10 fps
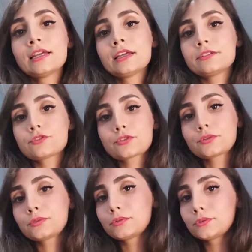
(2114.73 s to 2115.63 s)
in
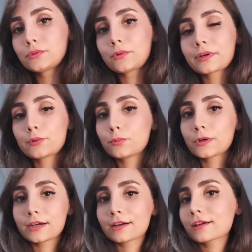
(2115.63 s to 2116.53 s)
school or at
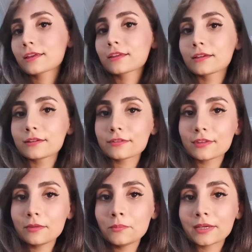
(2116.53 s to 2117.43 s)
work,
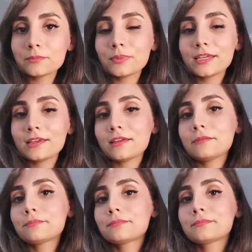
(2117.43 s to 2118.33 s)
they might be
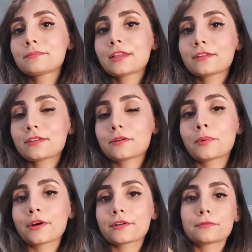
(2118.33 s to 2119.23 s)
another
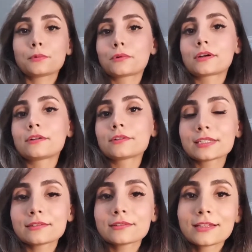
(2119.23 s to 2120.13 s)
part of the world,
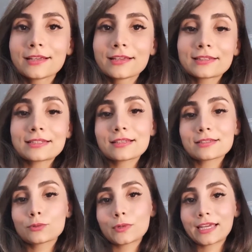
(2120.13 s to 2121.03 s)
and this is
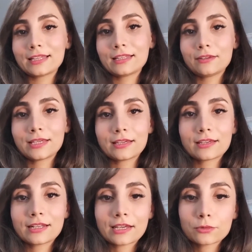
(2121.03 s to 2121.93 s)
the way that you can
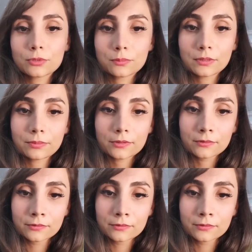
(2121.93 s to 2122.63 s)
connect with people.